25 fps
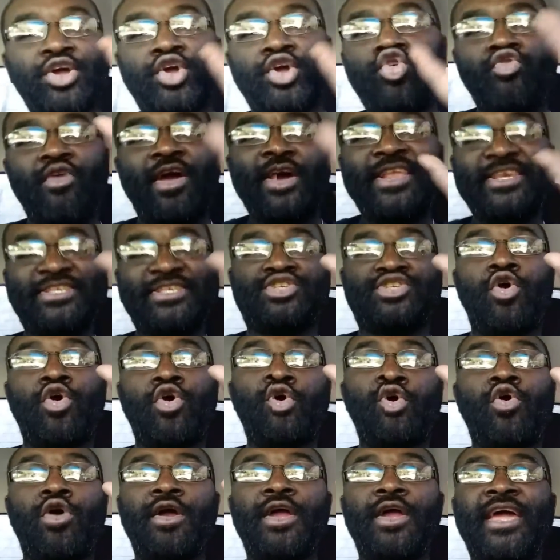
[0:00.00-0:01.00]
credit
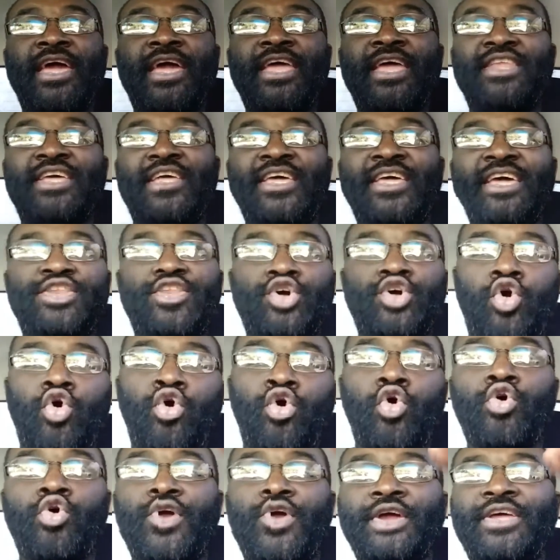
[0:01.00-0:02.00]
score, in
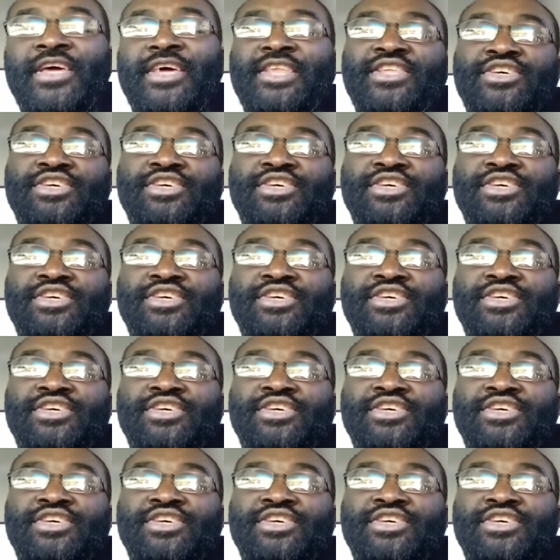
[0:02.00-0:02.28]
the